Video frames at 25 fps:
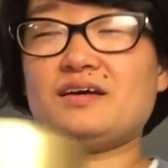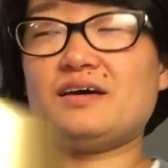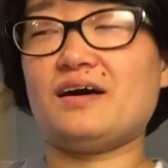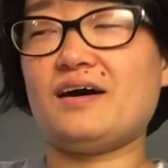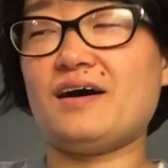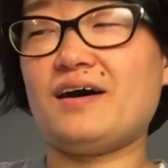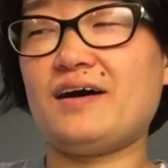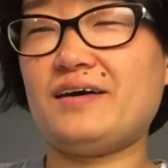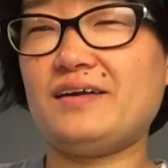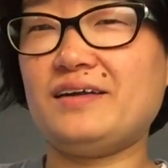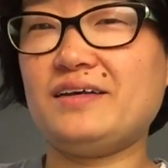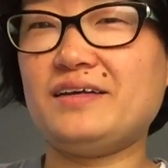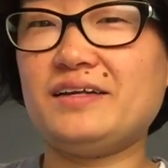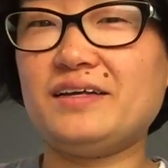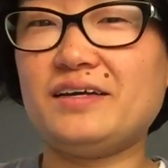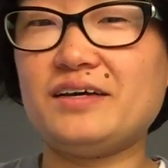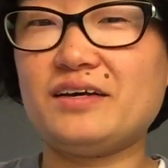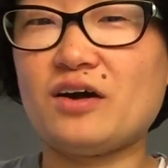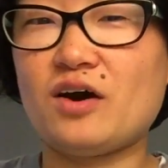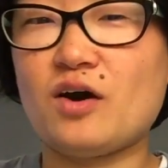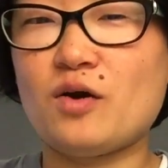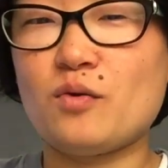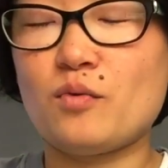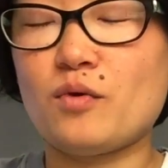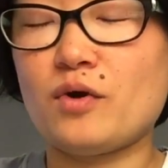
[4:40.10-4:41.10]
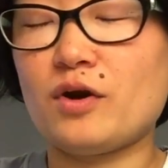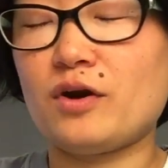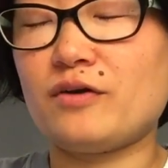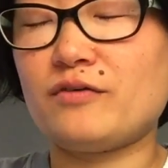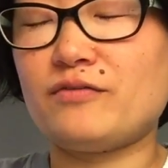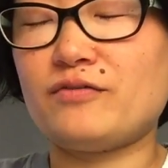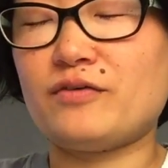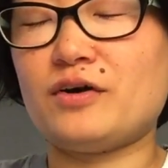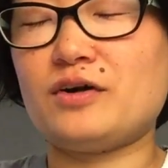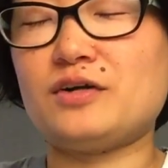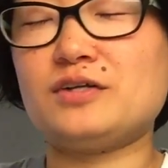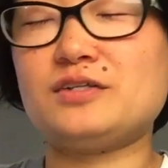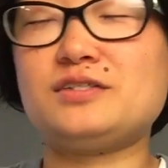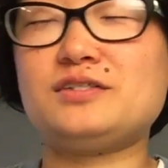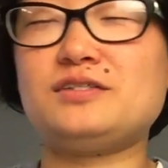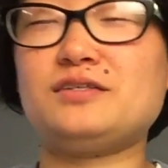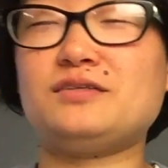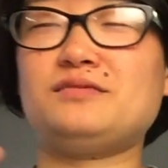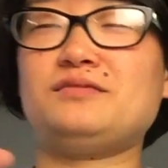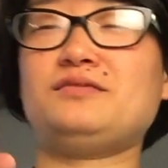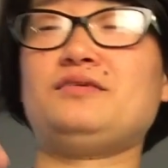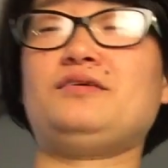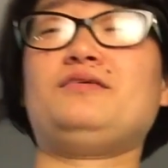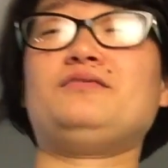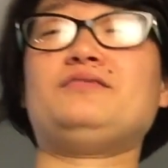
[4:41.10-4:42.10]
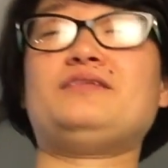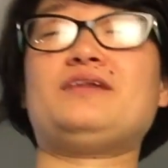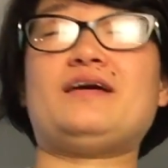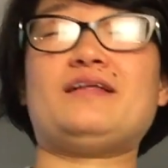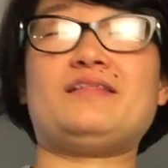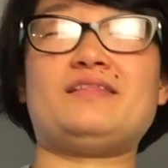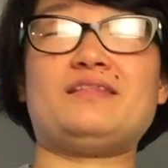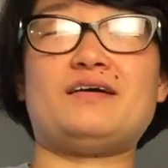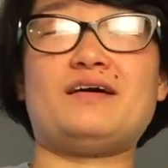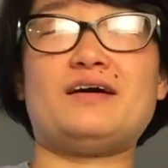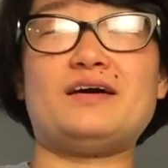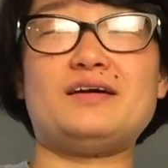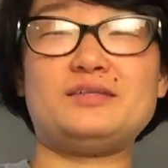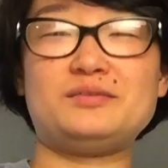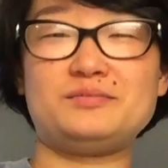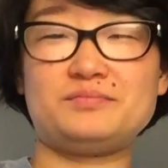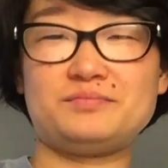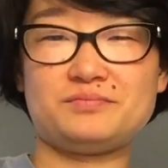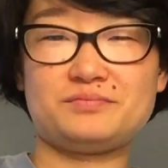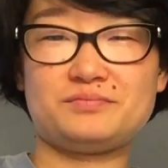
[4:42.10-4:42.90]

I need to get hot water first. Hold that thought.